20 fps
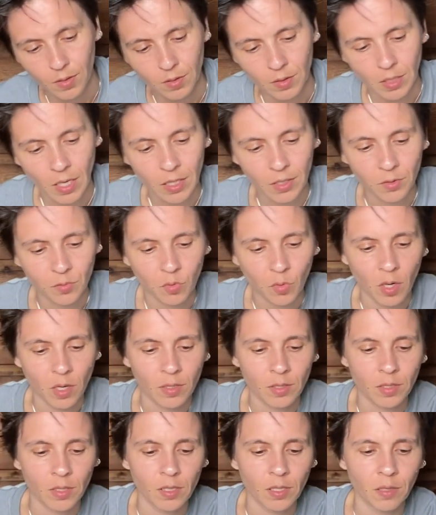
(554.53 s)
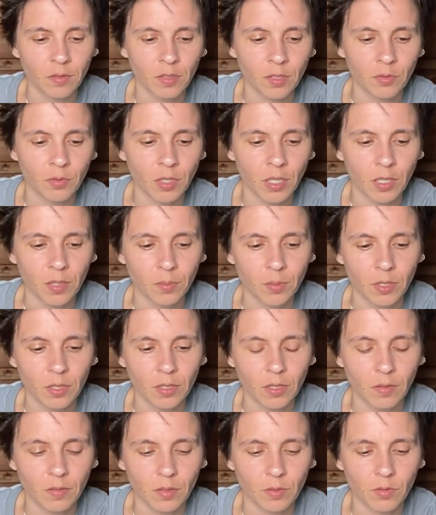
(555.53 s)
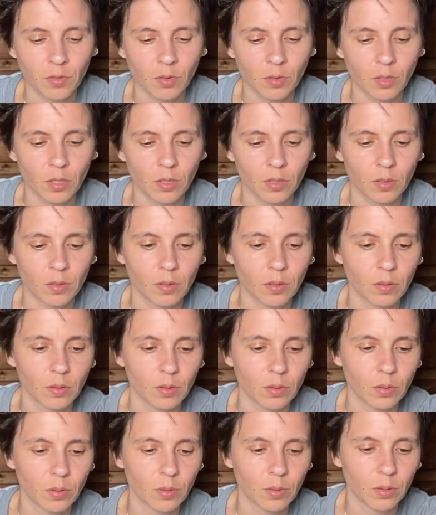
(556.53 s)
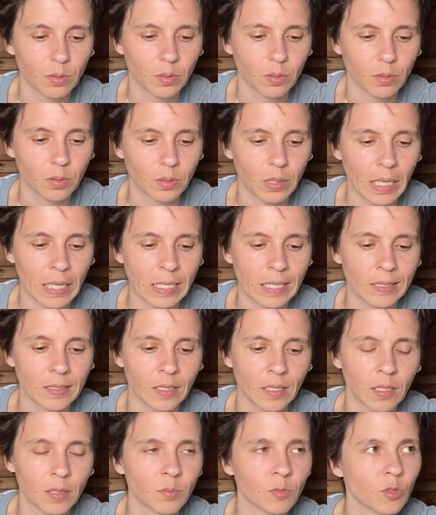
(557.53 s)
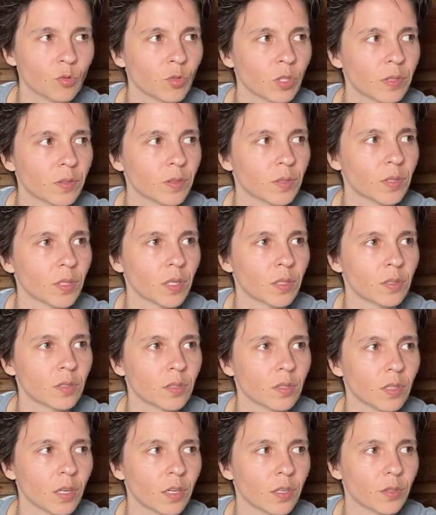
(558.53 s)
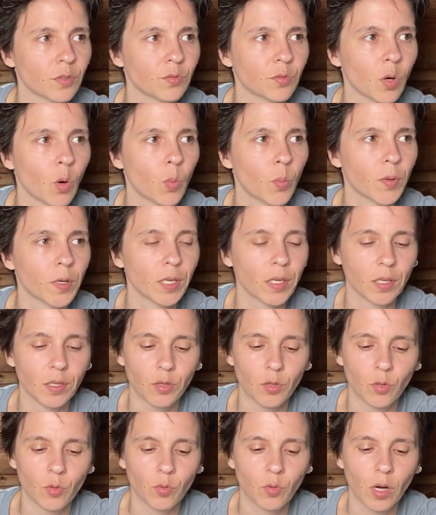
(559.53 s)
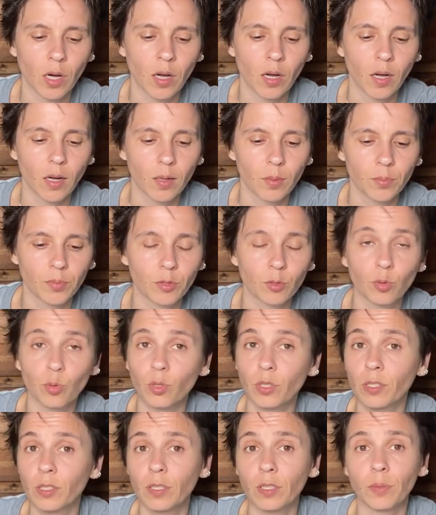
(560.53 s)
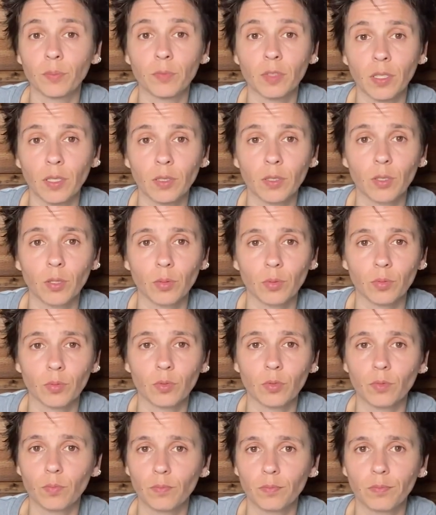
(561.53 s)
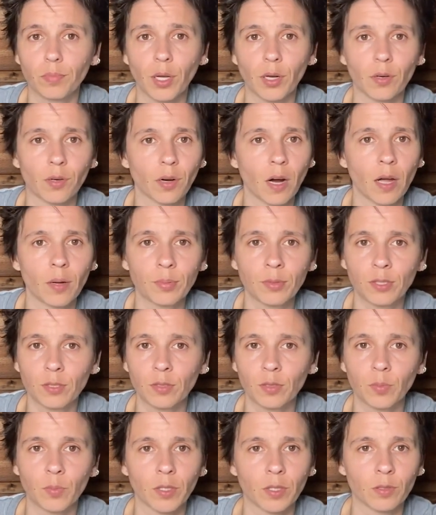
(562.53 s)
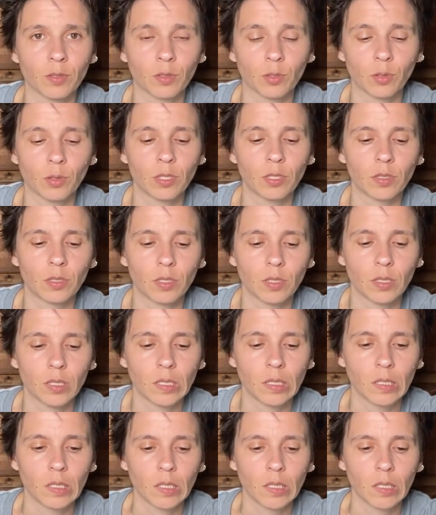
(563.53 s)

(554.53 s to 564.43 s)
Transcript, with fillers: Knight of Wands, Seven of Cups, Seven of Swords. Oof. And it comes with the sense of opening you up towards something new, better options, better choices.